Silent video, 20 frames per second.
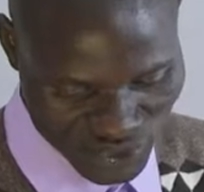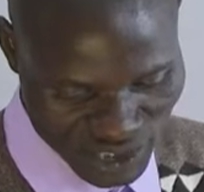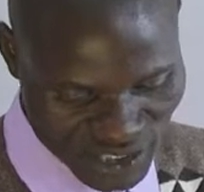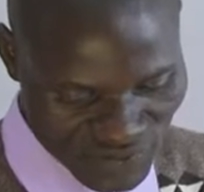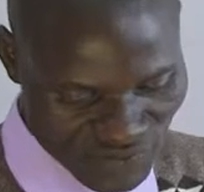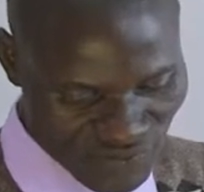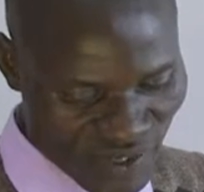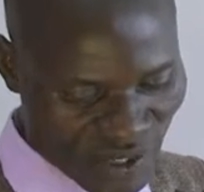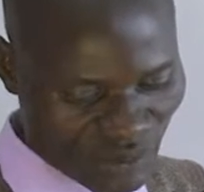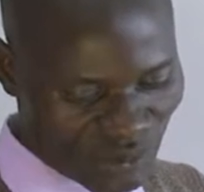
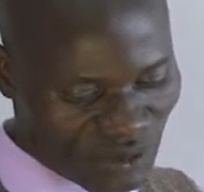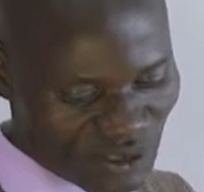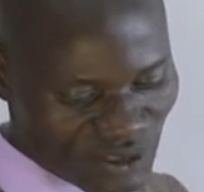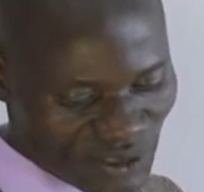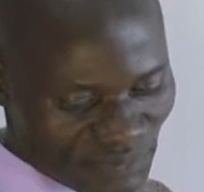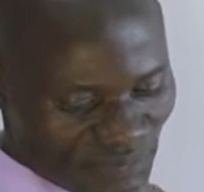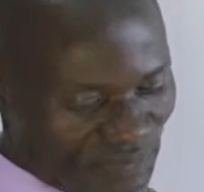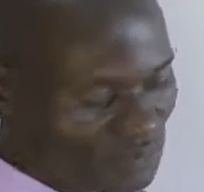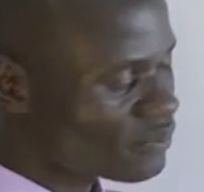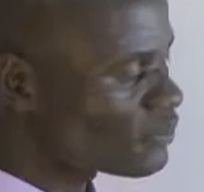Trench
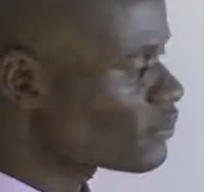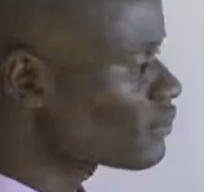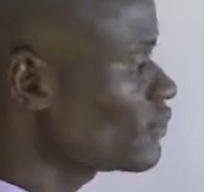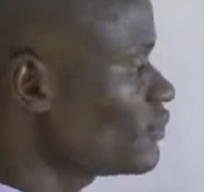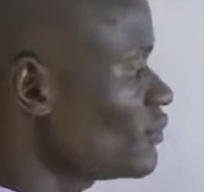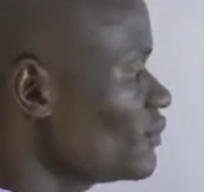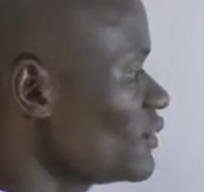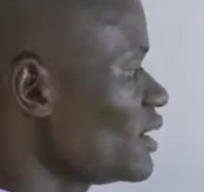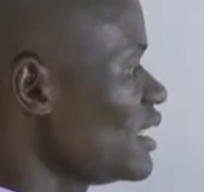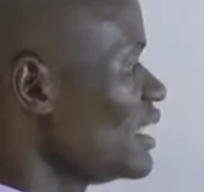found?
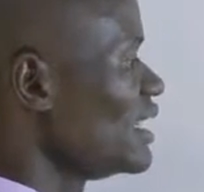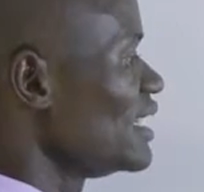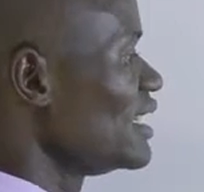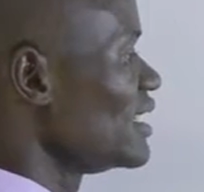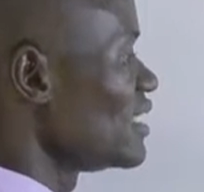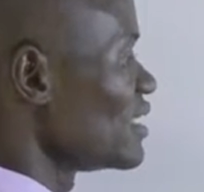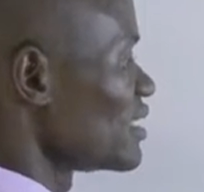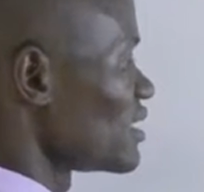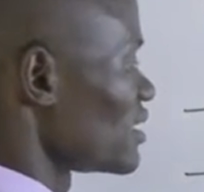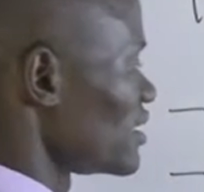
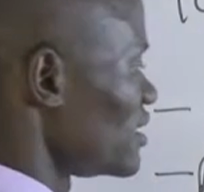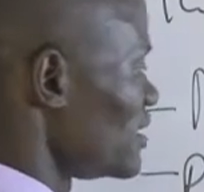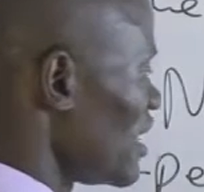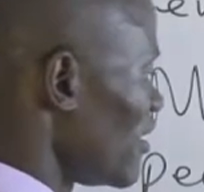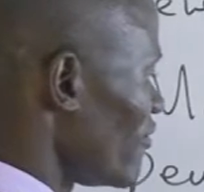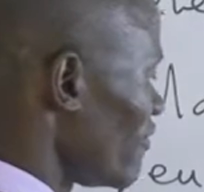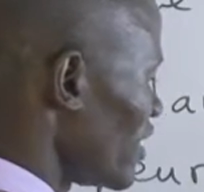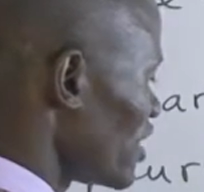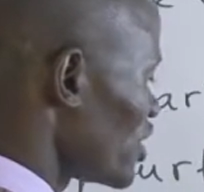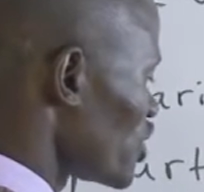
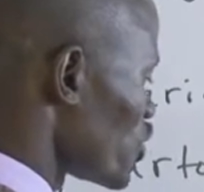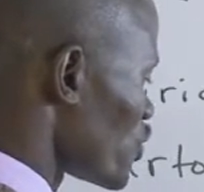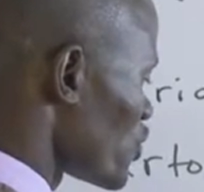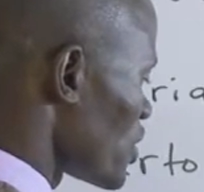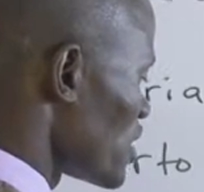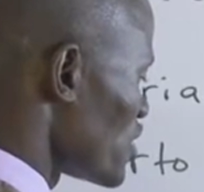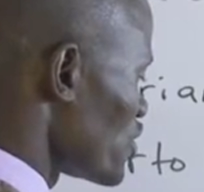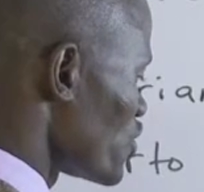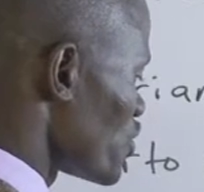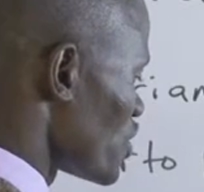Java
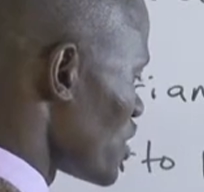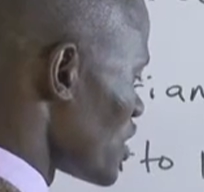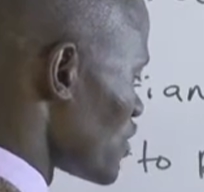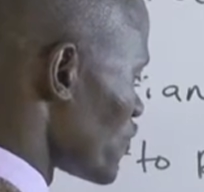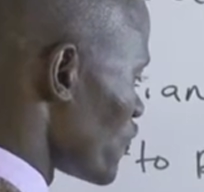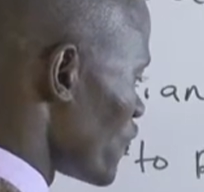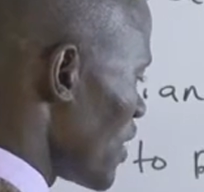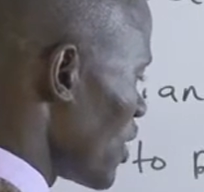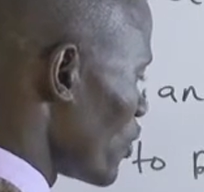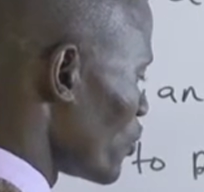Trench
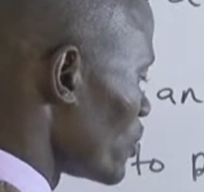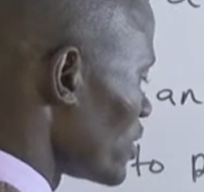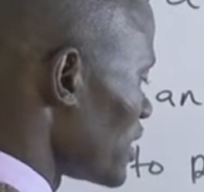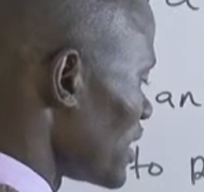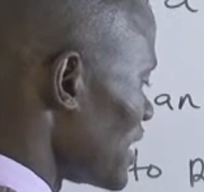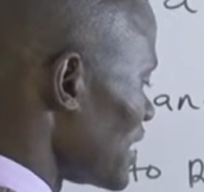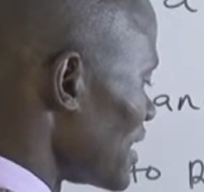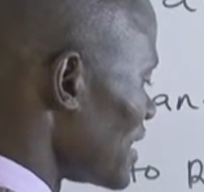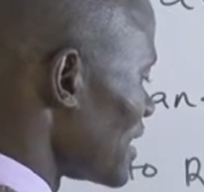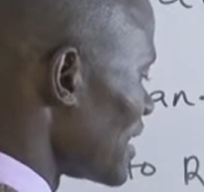is found
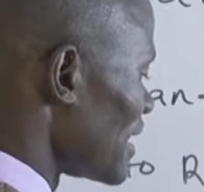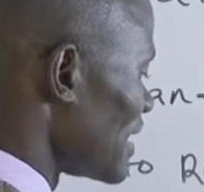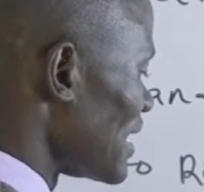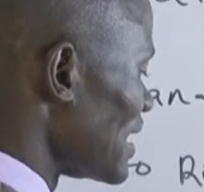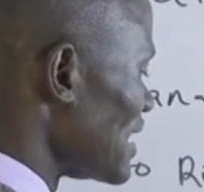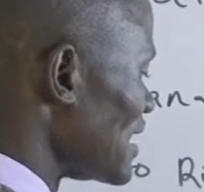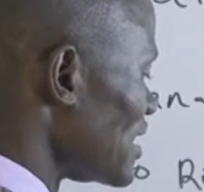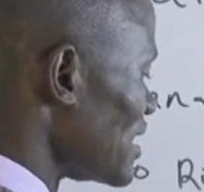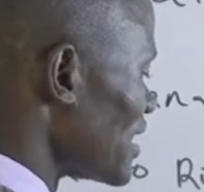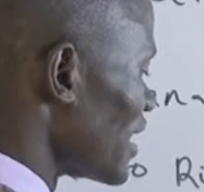in the
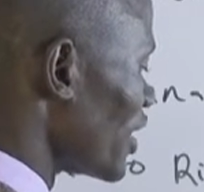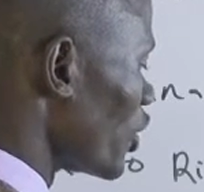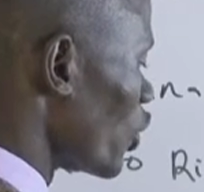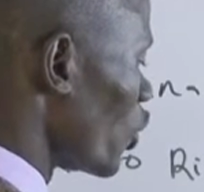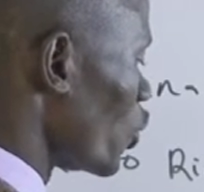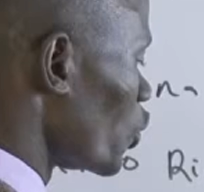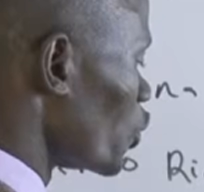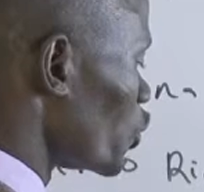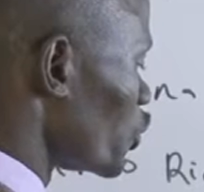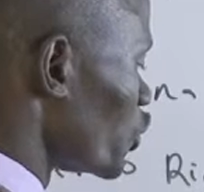
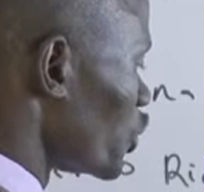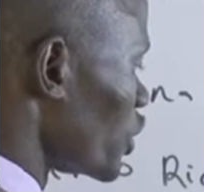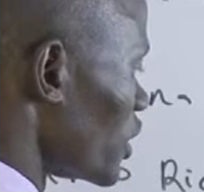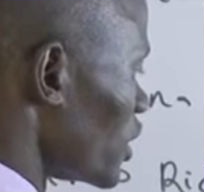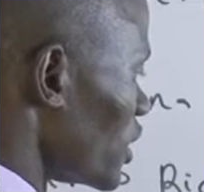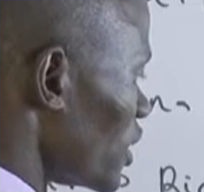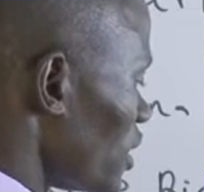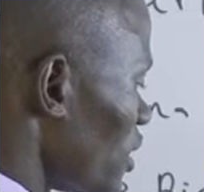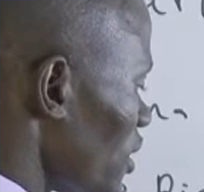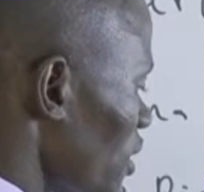Indian
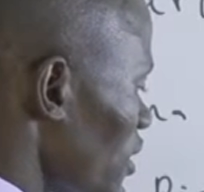Ocean,